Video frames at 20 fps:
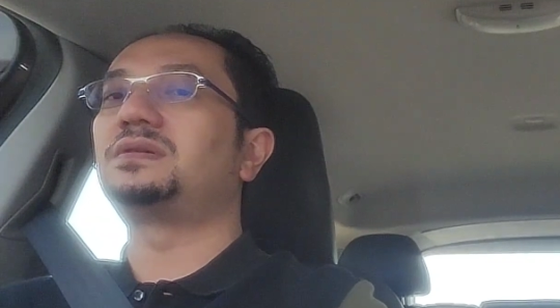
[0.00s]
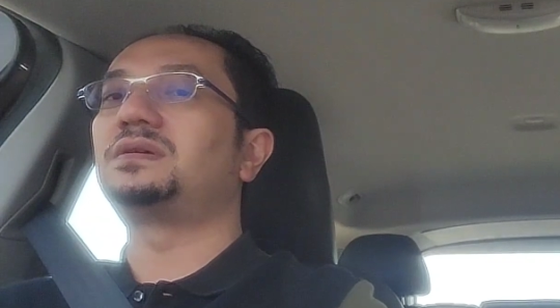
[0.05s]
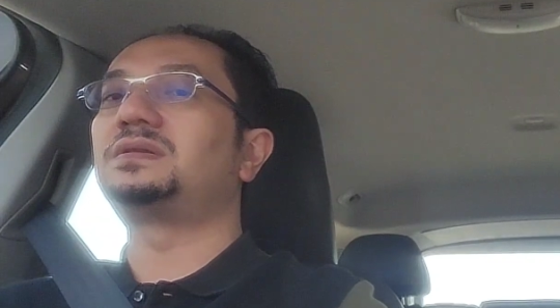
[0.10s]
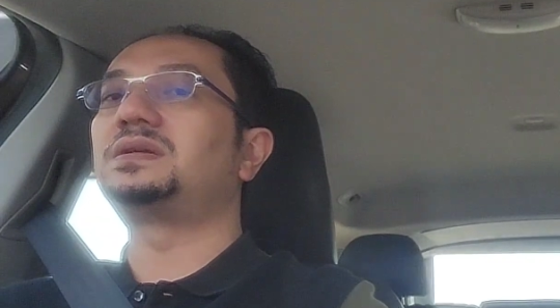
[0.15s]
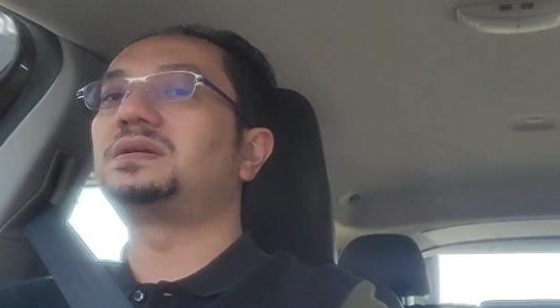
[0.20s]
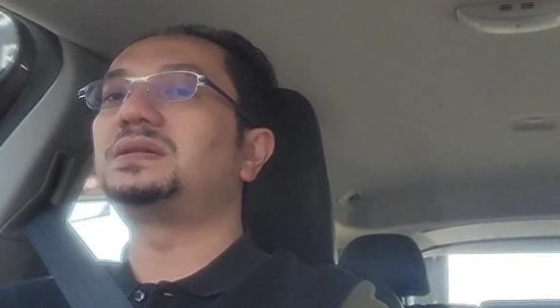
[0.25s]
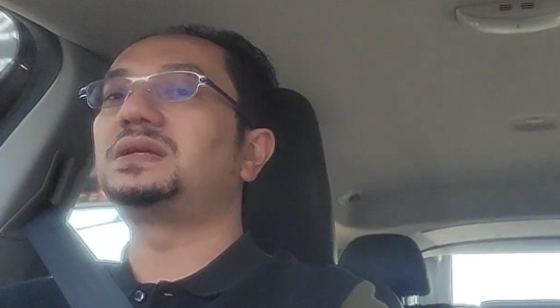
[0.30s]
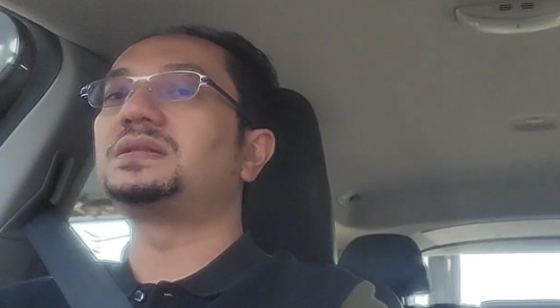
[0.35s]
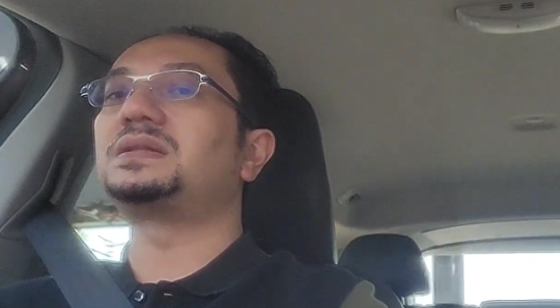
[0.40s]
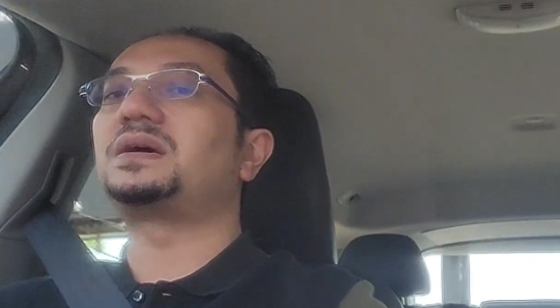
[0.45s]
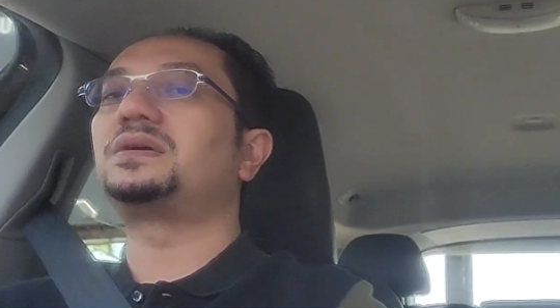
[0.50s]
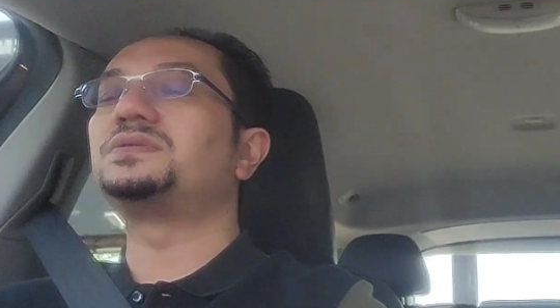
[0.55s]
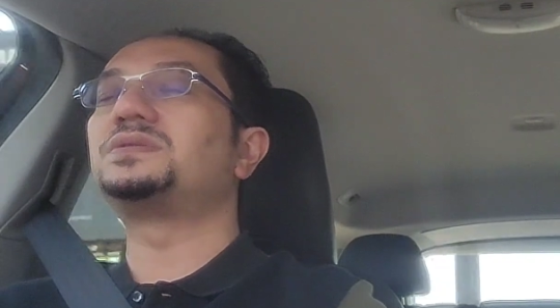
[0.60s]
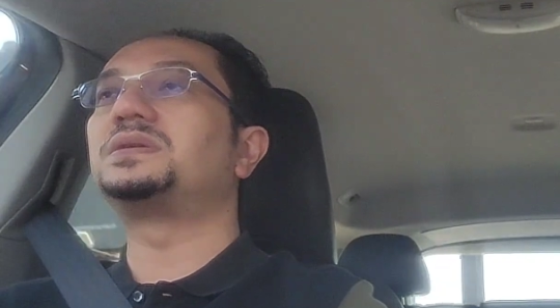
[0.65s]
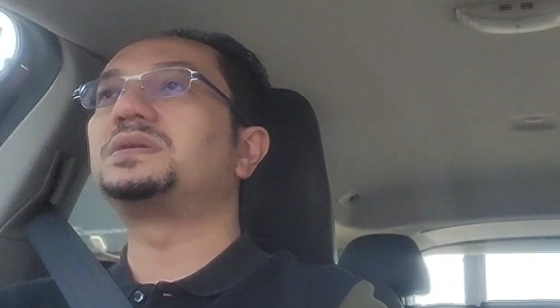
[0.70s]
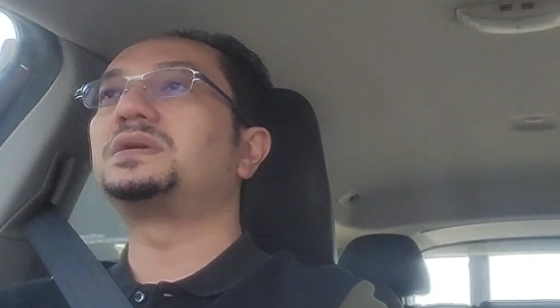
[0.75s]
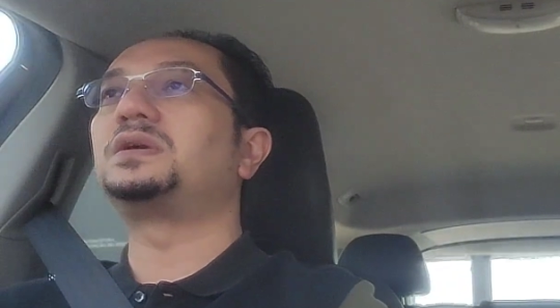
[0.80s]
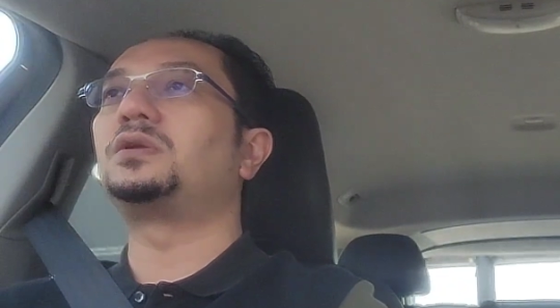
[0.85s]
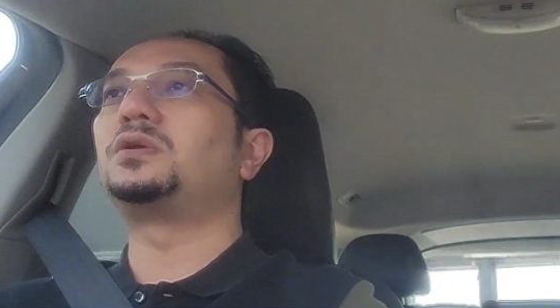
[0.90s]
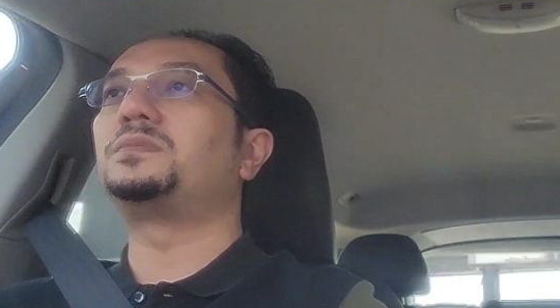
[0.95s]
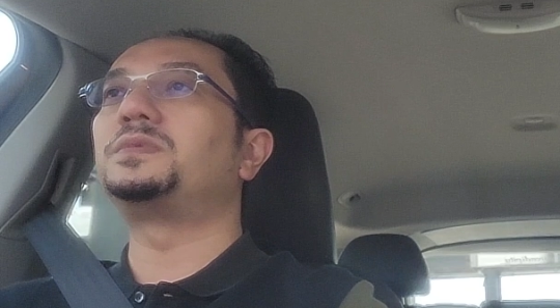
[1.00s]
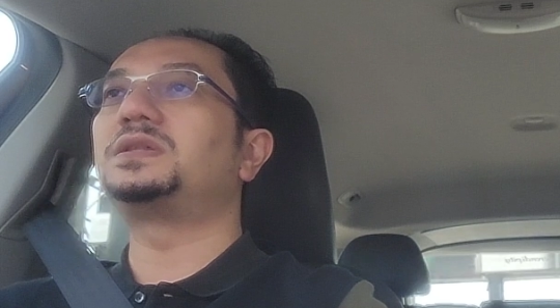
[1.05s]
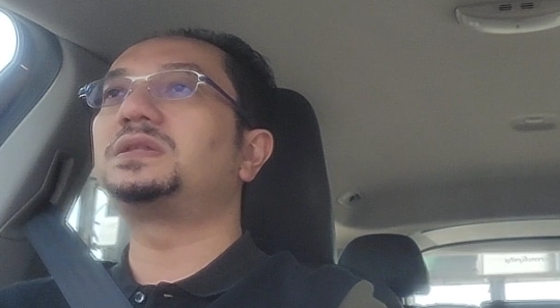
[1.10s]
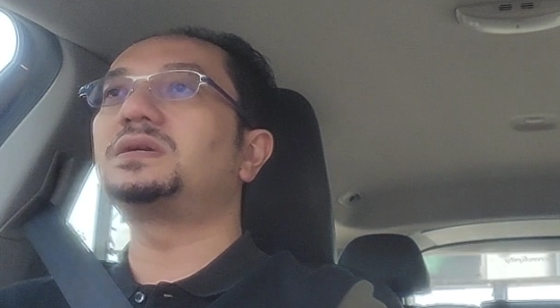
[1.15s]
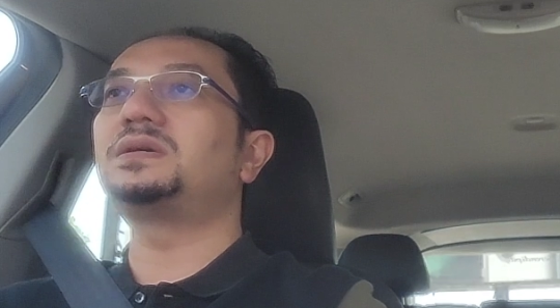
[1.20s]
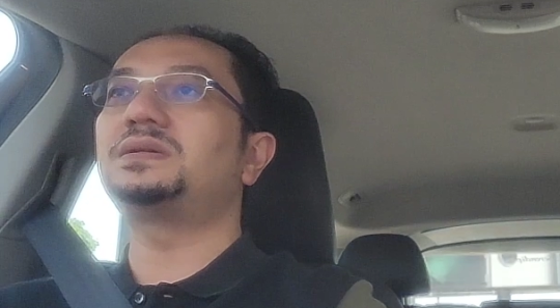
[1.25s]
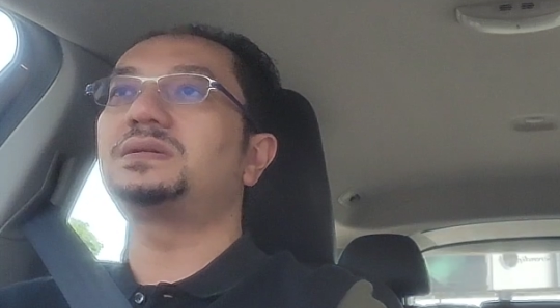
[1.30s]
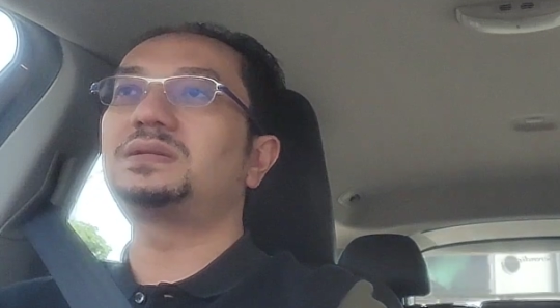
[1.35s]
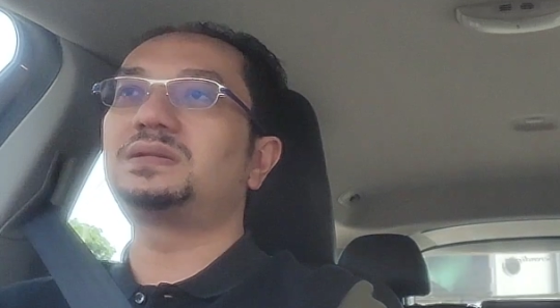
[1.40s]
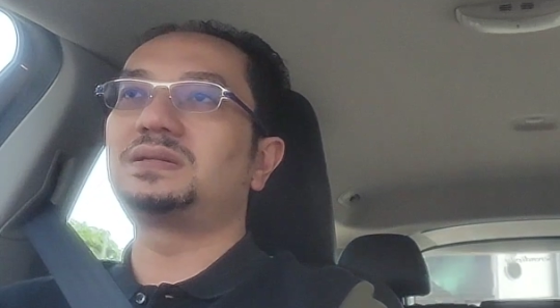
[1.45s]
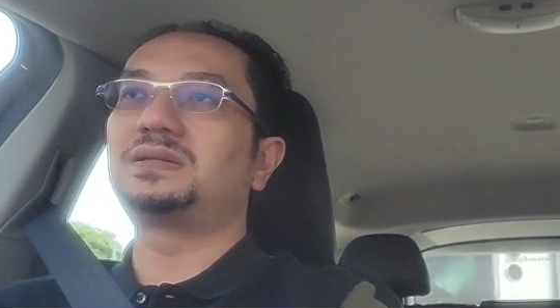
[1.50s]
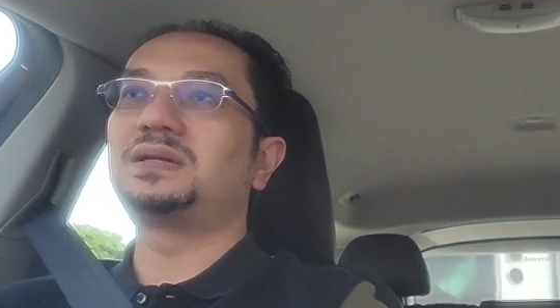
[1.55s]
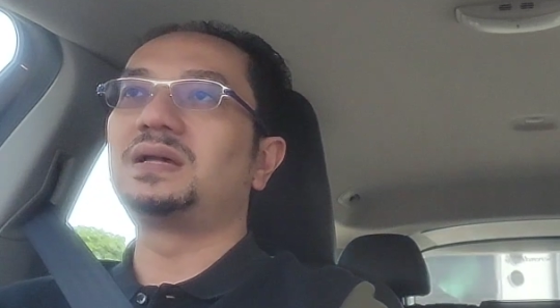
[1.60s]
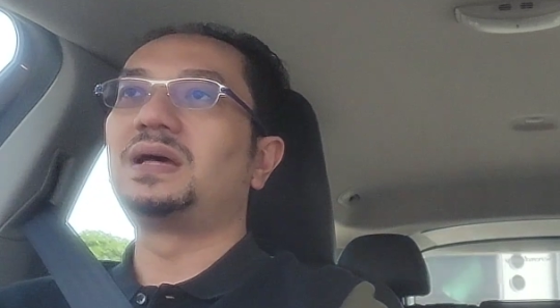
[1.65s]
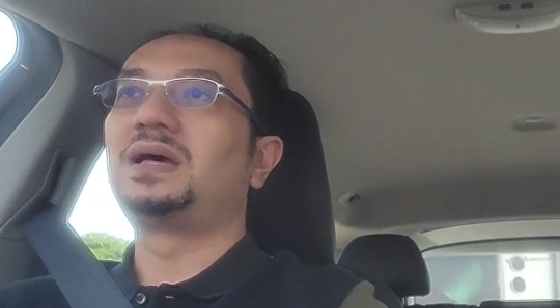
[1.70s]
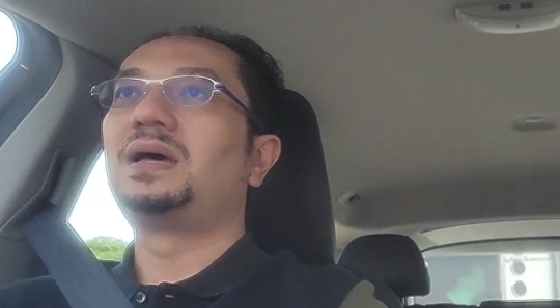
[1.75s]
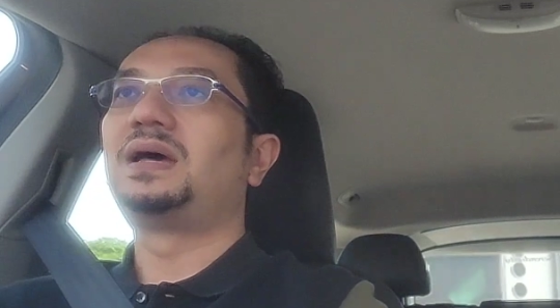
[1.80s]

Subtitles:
or 13,000 kilometers,